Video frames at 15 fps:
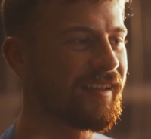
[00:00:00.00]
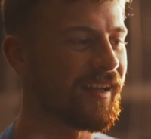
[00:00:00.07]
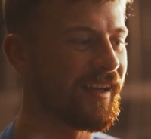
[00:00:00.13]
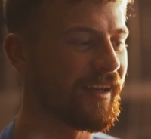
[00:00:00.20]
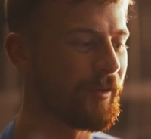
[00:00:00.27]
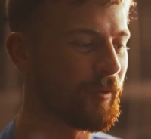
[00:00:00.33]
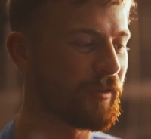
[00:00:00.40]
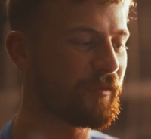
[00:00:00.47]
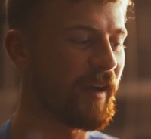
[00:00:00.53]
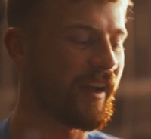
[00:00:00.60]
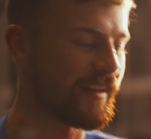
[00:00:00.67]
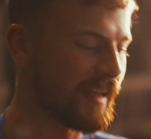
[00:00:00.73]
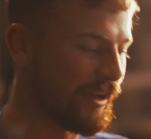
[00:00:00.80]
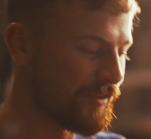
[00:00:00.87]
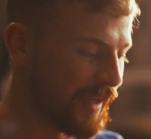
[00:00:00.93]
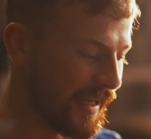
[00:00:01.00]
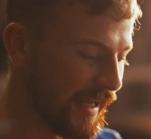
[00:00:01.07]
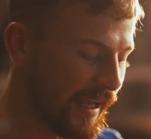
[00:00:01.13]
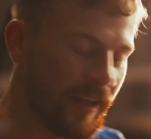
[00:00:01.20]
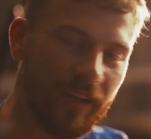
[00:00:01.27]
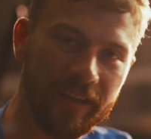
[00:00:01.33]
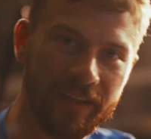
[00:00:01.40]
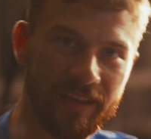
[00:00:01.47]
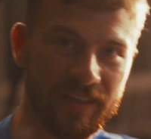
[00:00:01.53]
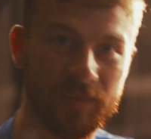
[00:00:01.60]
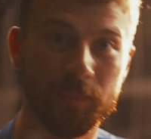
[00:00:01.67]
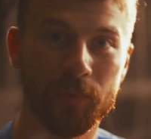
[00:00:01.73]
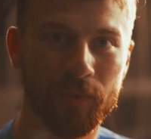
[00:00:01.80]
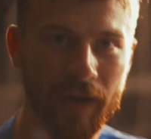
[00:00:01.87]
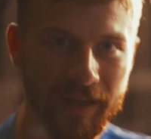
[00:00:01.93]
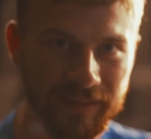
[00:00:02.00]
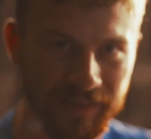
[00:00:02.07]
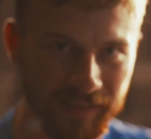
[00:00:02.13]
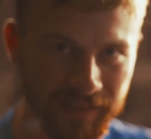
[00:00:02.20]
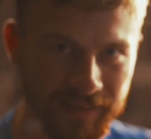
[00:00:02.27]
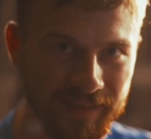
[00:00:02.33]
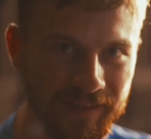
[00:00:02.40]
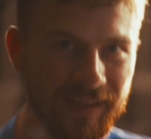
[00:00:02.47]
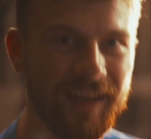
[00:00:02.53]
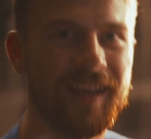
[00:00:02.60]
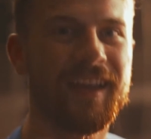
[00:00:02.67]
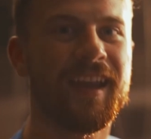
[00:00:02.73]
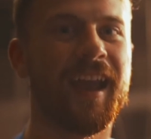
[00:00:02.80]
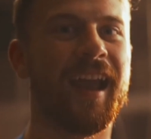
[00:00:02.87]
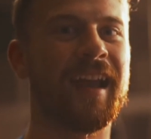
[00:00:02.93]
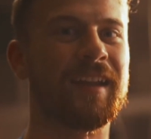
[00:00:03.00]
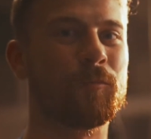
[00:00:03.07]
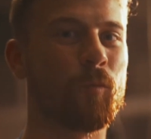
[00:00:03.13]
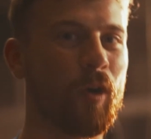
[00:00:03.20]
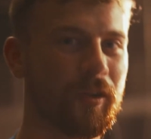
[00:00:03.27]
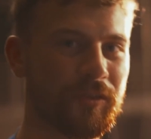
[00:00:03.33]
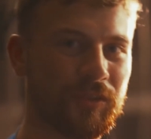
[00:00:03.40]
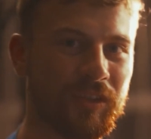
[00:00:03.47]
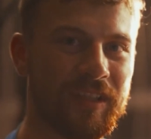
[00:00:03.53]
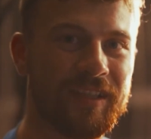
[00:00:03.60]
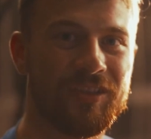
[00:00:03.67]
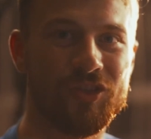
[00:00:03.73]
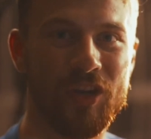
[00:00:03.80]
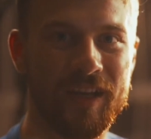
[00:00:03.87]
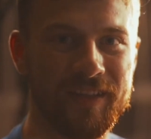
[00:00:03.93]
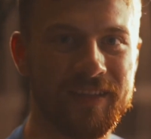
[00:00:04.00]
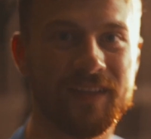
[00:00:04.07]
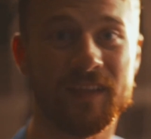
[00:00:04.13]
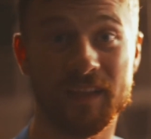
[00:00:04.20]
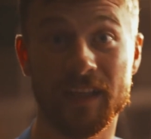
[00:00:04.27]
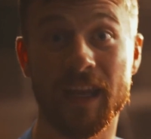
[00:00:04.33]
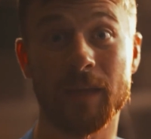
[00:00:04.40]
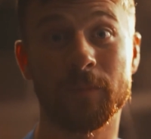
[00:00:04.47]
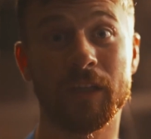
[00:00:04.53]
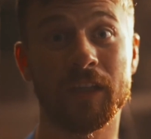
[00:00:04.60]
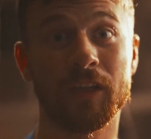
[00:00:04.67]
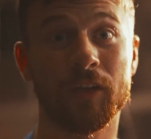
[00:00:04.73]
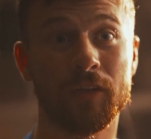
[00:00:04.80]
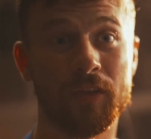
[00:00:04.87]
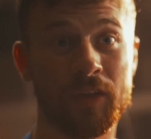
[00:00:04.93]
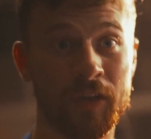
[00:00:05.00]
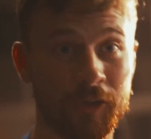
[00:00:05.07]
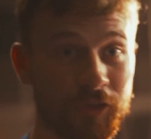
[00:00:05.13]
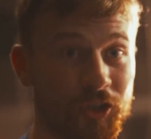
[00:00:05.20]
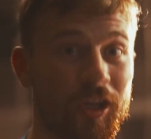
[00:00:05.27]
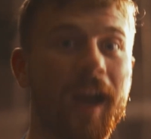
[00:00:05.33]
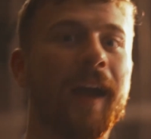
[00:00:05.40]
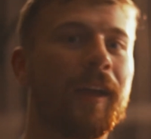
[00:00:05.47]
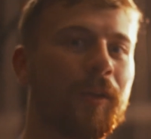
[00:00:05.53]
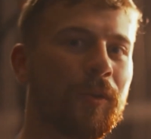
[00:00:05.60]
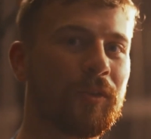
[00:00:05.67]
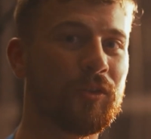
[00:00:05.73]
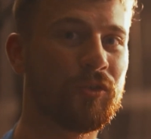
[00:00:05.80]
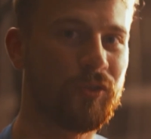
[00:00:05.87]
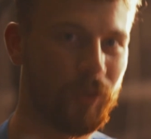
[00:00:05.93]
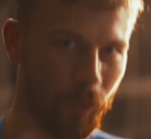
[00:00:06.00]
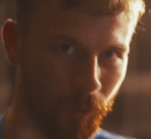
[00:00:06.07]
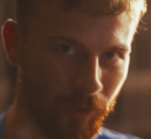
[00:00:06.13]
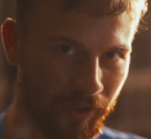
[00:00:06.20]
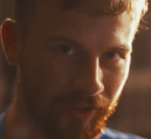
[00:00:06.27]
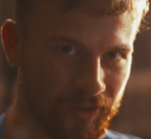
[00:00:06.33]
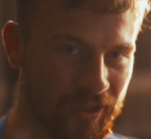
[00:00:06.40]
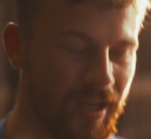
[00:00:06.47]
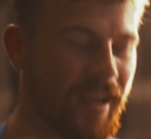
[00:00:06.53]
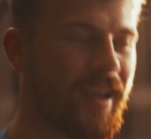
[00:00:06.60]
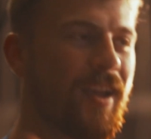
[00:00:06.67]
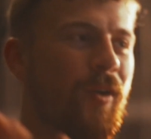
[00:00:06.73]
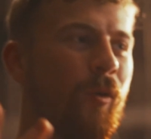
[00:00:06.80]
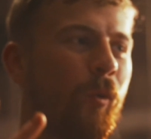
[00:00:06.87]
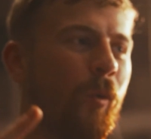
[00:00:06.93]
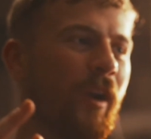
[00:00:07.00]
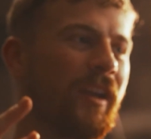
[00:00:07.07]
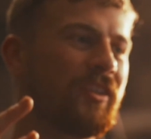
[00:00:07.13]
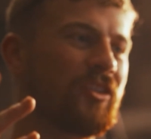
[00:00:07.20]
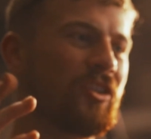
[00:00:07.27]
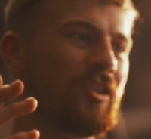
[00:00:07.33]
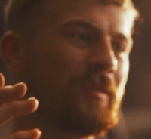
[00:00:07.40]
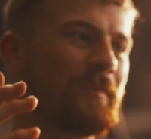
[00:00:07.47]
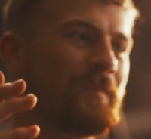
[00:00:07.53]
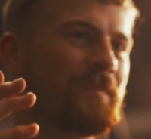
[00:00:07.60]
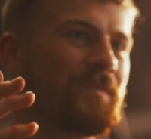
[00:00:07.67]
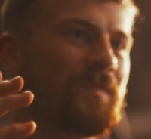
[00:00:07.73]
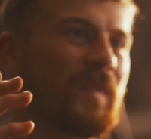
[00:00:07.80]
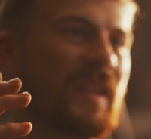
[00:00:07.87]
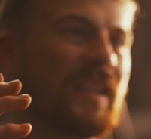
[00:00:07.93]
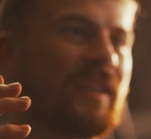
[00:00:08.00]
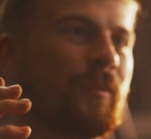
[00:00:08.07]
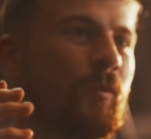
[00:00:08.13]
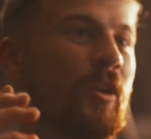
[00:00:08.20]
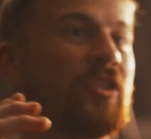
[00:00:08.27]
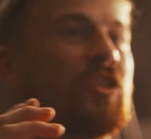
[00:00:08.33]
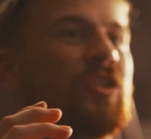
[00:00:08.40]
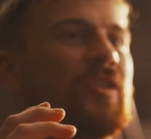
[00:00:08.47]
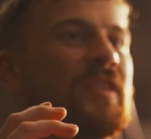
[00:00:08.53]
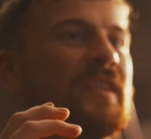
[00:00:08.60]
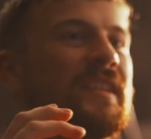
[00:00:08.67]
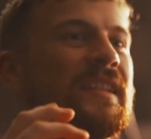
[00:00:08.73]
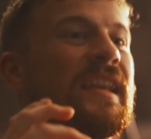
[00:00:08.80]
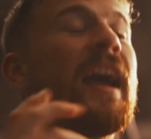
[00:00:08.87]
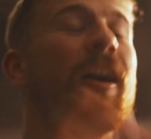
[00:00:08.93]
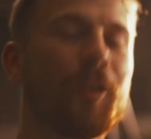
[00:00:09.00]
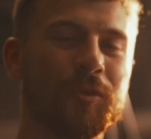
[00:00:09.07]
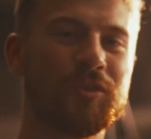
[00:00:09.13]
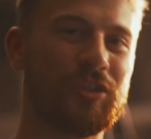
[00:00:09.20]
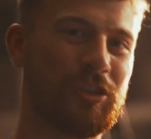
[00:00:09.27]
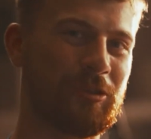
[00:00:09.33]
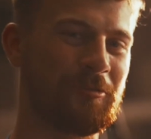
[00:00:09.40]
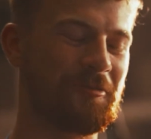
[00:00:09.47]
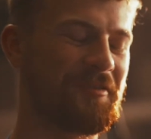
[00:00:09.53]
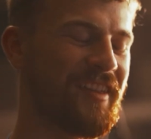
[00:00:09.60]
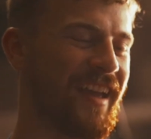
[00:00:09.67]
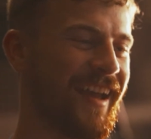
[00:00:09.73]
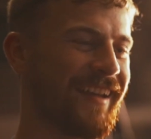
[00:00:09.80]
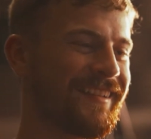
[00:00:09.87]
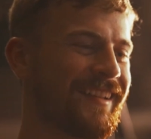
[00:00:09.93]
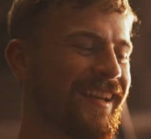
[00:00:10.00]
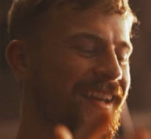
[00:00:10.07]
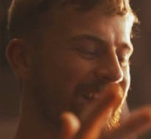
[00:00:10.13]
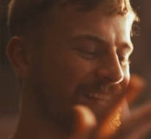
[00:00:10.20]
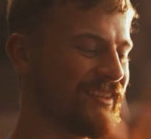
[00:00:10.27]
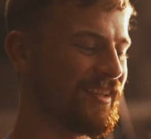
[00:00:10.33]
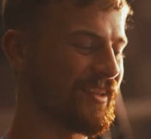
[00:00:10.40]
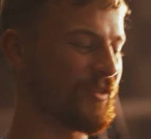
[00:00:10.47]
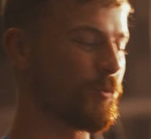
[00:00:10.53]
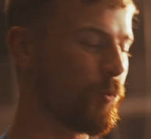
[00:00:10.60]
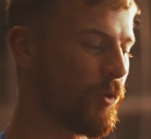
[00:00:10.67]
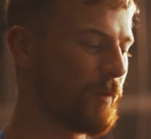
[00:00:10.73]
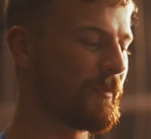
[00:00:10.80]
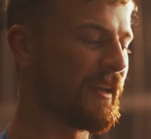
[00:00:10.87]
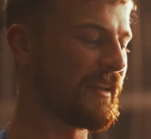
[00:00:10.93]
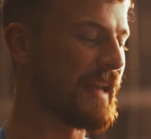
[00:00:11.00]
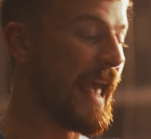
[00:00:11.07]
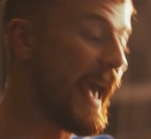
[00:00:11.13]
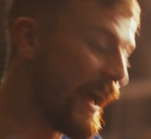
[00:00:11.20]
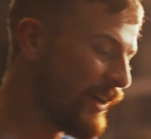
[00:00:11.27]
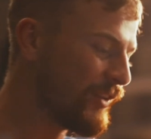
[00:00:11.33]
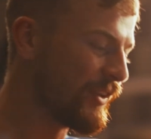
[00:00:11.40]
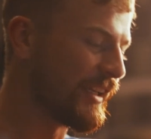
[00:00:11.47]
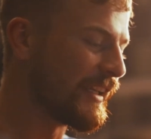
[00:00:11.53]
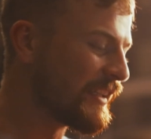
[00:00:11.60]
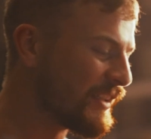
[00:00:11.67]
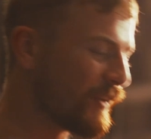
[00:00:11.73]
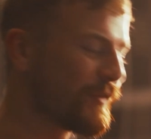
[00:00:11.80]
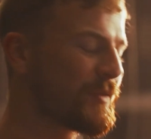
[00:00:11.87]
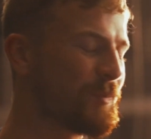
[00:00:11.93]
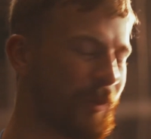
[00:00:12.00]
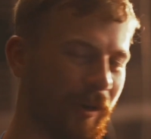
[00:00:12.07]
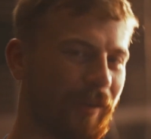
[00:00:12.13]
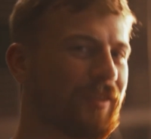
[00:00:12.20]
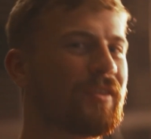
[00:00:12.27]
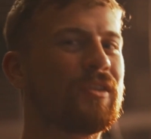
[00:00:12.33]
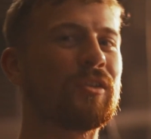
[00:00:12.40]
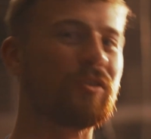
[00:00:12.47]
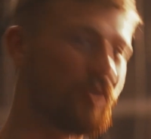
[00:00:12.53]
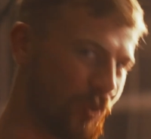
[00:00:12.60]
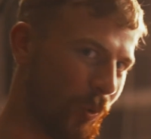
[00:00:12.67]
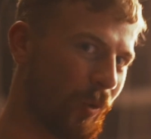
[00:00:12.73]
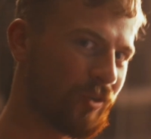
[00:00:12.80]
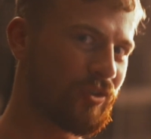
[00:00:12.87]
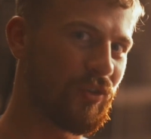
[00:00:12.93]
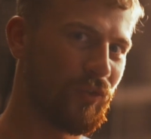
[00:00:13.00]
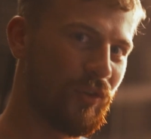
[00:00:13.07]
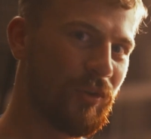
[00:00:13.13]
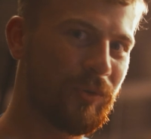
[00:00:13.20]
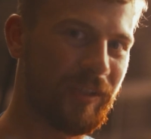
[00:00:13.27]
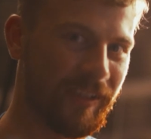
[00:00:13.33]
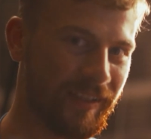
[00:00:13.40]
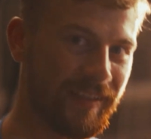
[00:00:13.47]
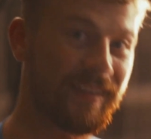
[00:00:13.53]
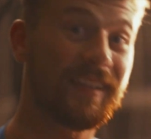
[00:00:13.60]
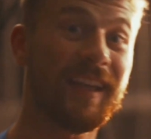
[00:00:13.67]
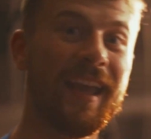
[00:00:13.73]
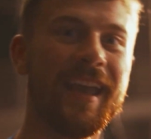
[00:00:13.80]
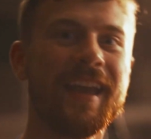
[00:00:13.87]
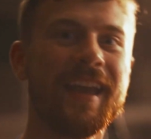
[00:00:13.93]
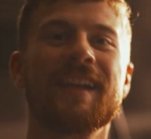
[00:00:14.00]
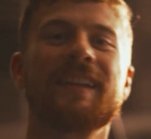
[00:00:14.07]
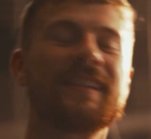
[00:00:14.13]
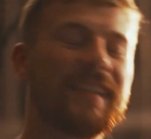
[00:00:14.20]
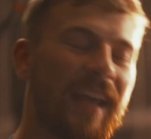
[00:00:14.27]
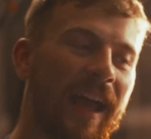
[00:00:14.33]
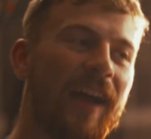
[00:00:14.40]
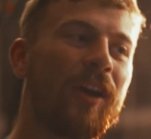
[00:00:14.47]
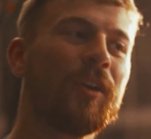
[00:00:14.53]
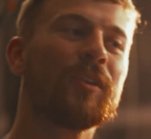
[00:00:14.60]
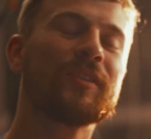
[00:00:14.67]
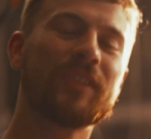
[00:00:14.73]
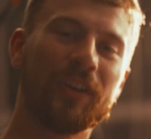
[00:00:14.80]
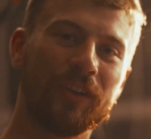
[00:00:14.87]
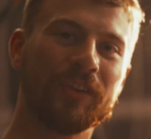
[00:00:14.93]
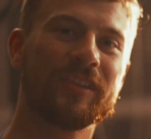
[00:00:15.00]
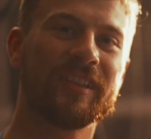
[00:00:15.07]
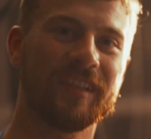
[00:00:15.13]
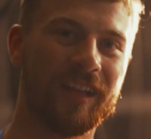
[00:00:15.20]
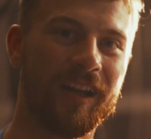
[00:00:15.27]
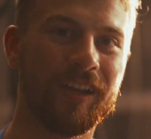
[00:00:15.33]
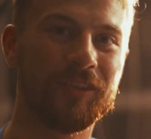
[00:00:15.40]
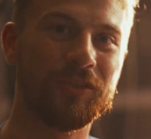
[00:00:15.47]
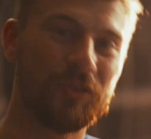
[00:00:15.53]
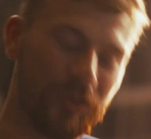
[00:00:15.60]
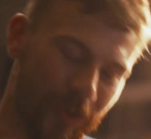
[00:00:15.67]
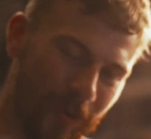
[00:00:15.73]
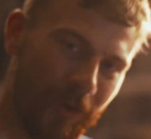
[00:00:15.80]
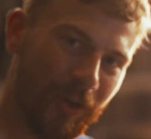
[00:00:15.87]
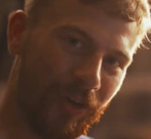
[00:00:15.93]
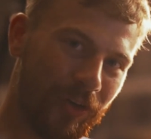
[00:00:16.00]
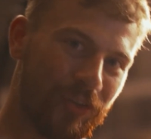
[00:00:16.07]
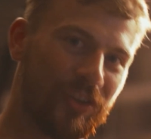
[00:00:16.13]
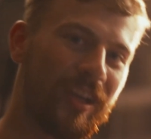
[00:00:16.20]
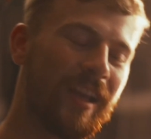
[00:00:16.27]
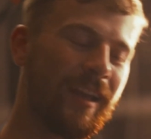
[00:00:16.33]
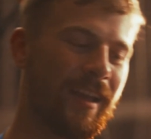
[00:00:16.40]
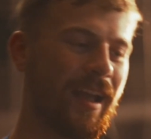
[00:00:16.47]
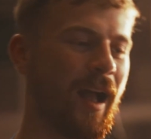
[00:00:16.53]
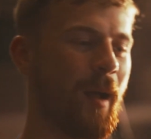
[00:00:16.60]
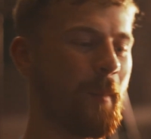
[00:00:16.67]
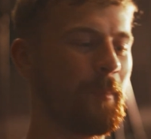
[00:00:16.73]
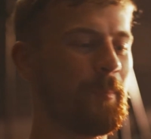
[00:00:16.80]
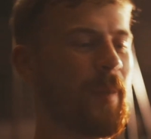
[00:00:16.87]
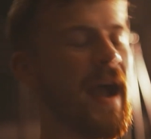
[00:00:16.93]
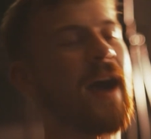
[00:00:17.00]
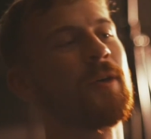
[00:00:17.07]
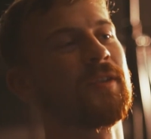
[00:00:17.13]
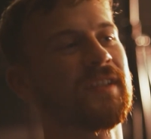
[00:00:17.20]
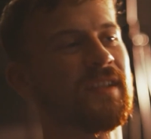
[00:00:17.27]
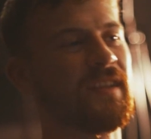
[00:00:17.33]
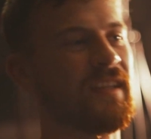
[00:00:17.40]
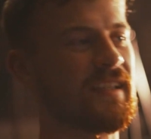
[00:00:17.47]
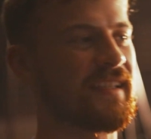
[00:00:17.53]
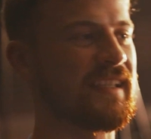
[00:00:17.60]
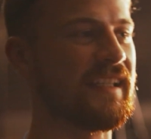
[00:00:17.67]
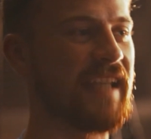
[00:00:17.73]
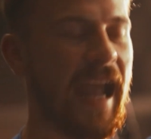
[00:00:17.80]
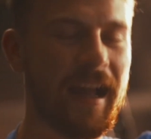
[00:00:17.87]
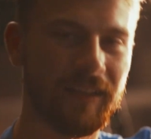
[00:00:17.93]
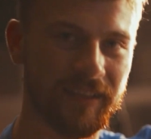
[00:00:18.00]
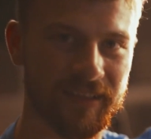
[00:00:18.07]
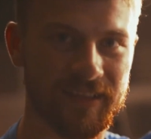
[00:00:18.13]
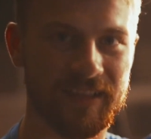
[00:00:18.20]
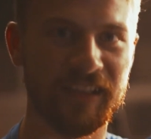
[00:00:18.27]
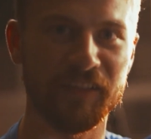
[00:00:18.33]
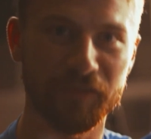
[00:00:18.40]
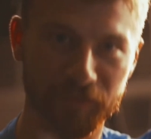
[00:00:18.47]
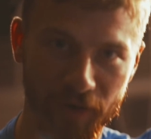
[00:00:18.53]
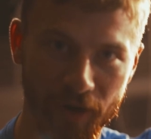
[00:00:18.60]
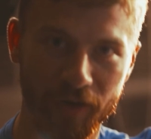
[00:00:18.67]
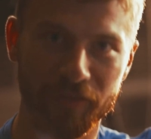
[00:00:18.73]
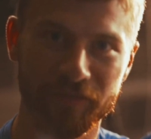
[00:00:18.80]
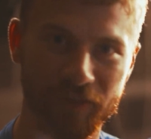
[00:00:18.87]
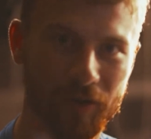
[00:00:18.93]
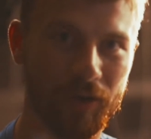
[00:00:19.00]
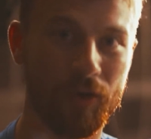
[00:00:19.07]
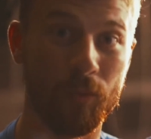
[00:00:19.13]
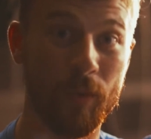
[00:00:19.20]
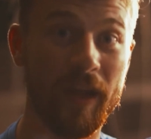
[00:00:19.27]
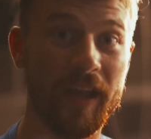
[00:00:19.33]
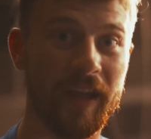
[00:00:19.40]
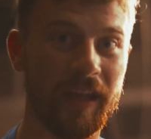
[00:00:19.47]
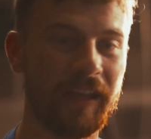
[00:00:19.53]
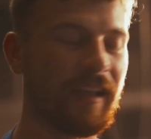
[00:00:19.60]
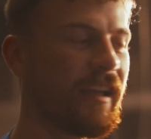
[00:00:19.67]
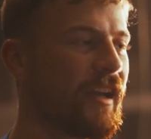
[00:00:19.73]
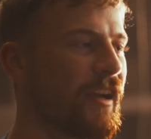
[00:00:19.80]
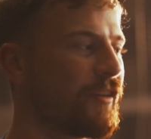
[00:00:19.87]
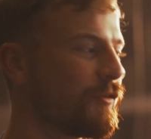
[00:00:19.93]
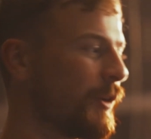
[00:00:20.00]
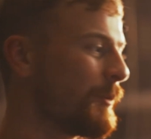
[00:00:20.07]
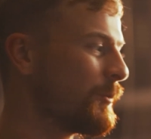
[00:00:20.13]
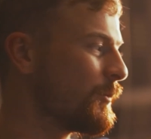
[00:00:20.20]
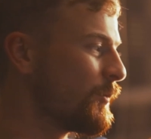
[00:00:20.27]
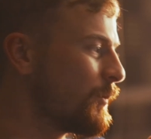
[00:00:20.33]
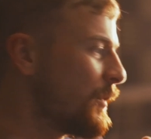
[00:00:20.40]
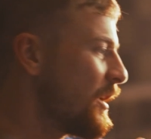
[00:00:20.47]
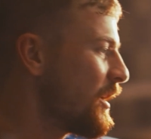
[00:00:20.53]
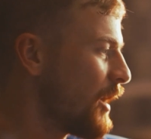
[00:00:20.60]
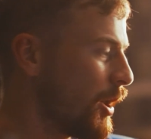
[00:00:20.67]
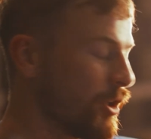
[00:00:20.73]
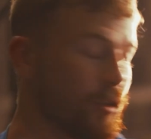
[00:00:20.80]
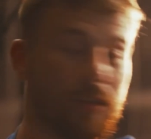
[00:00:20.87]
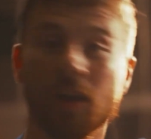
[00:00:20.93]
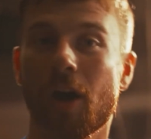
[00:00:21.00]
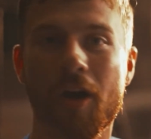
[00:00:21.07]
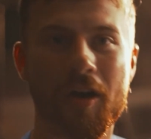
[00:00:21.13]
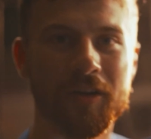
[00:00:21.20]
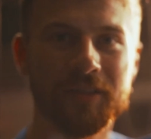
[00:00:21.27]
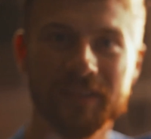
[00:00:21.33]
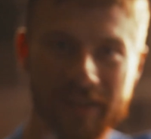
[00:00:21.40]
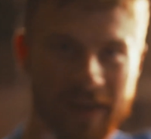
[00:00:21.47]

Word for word: uh, we find out that Ellie is pregnant, and Walter suggests naming their child George, which, which tells you that this woman, Ellie, gives birth to George Lucas, tells her son George about this galaxy far, far away from a long